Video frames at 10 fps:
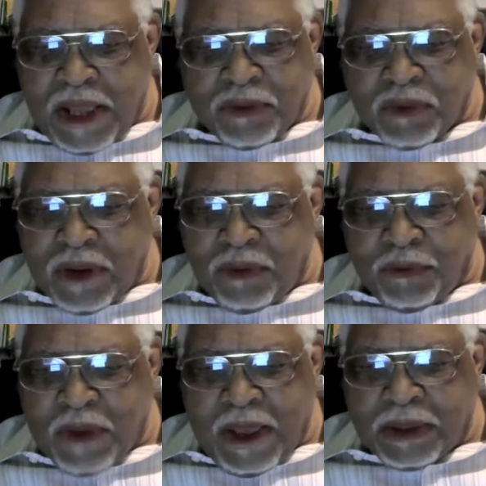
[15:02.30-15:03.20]
I try to
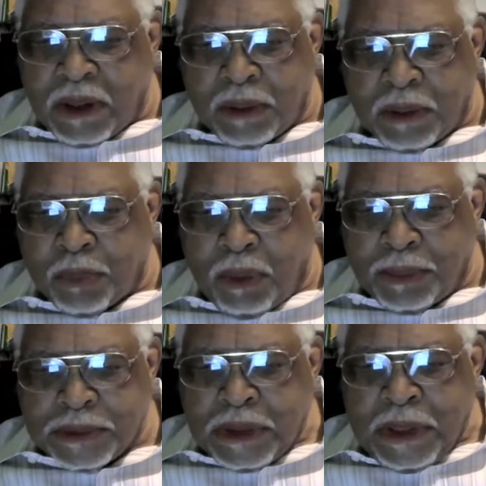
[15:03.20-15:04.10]
find God's
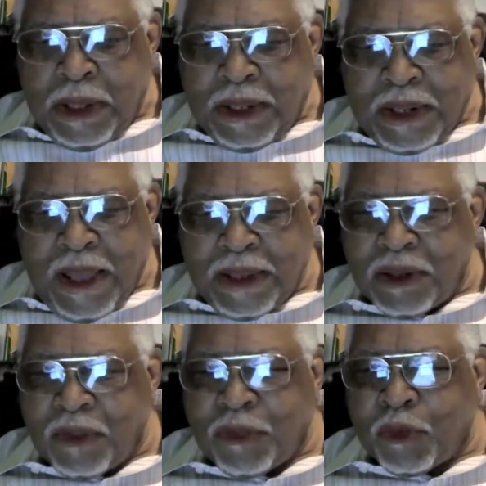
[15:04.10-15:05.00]
promise, and I
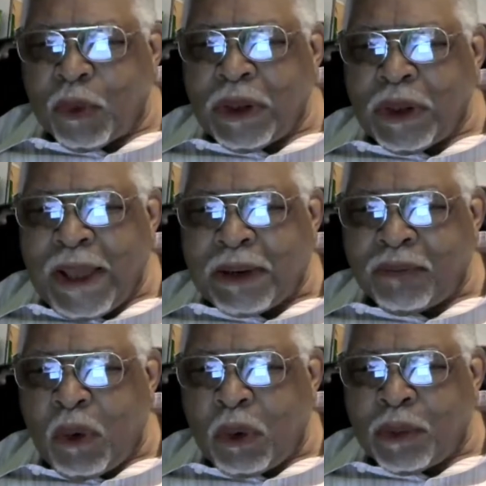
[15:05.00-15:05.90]
get a thrill out
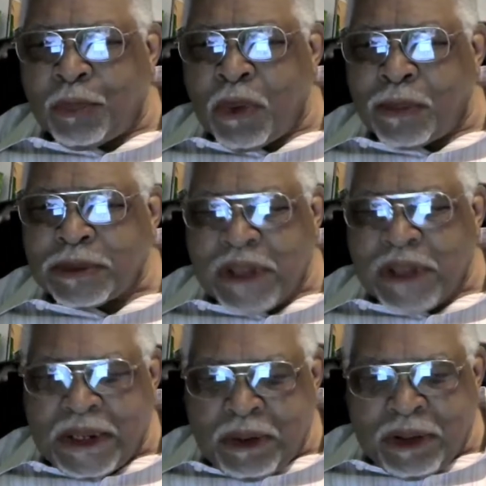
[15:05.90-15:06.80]
of all the promises
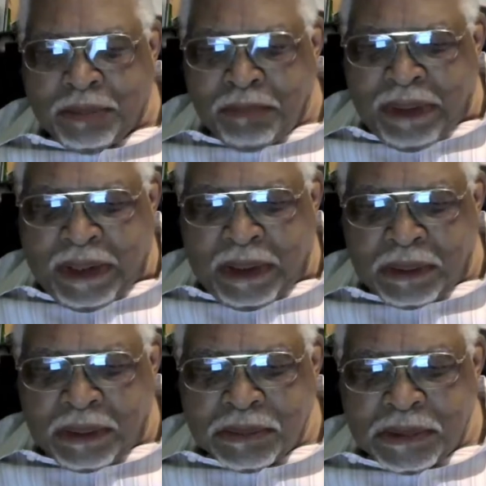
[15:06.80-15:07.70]
that he has made.
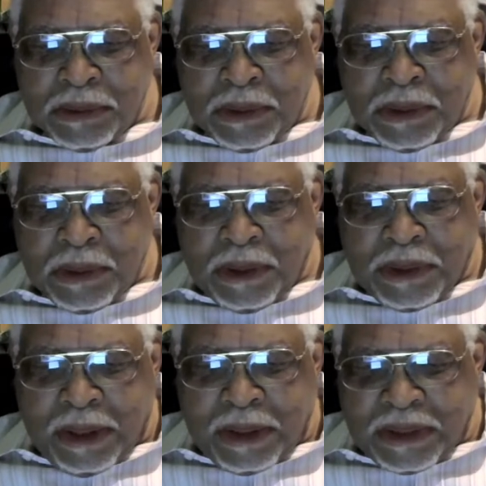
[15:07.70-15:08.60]

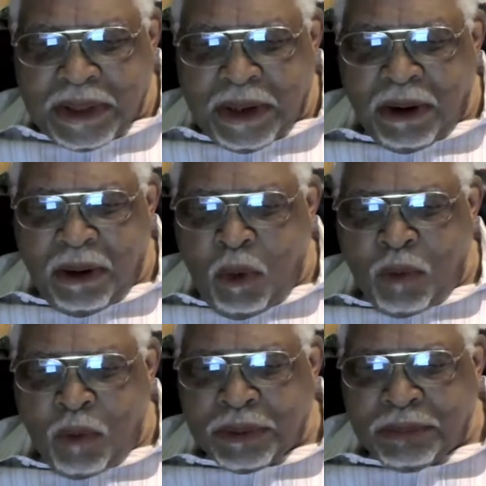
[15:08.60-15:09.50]
There are
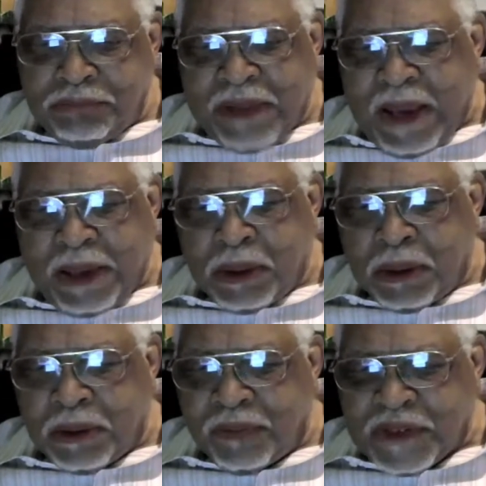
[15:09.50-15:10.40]
over
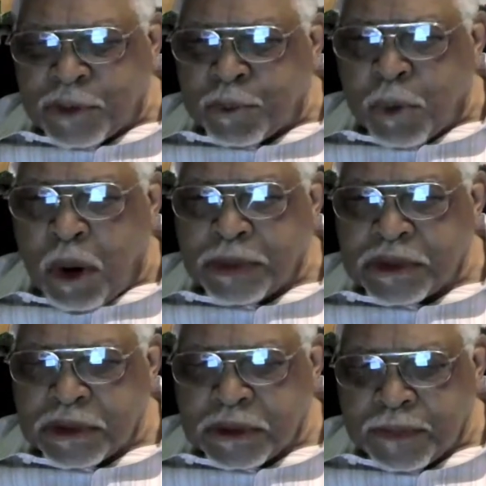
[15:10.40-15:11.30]
900 of his
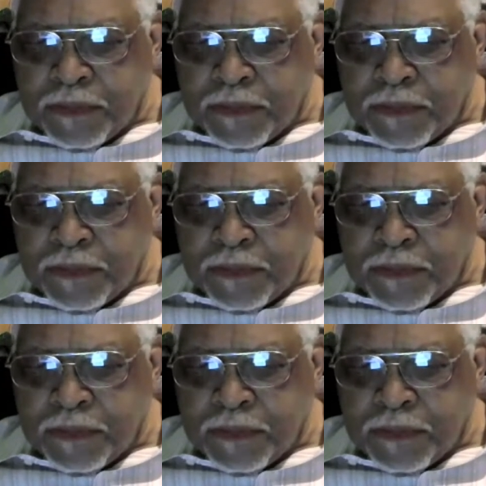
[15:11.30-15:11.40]
promises.